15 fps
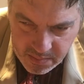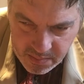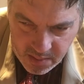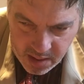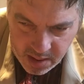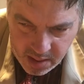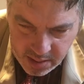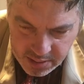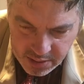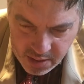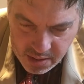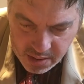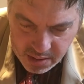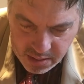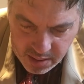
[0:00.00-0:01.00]
And it
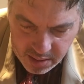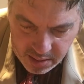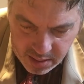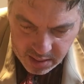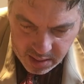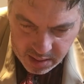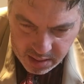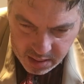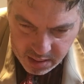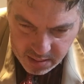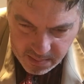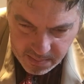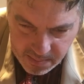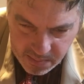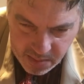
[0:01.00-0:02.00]
just
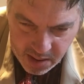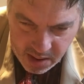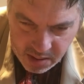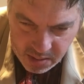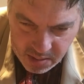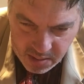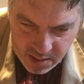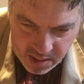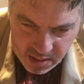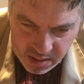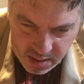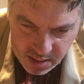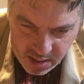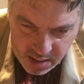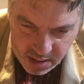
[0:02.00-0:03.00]

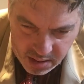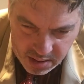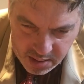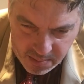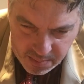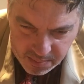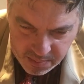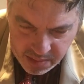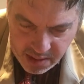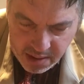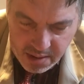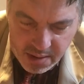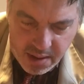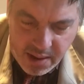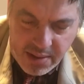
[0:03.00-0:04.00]
it's things
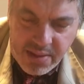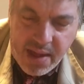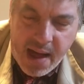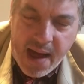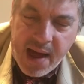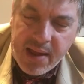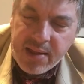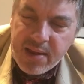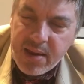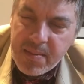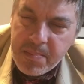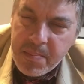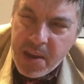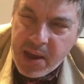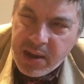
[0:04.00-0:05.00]
like that that
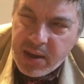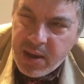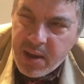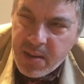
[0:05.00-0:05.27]
make you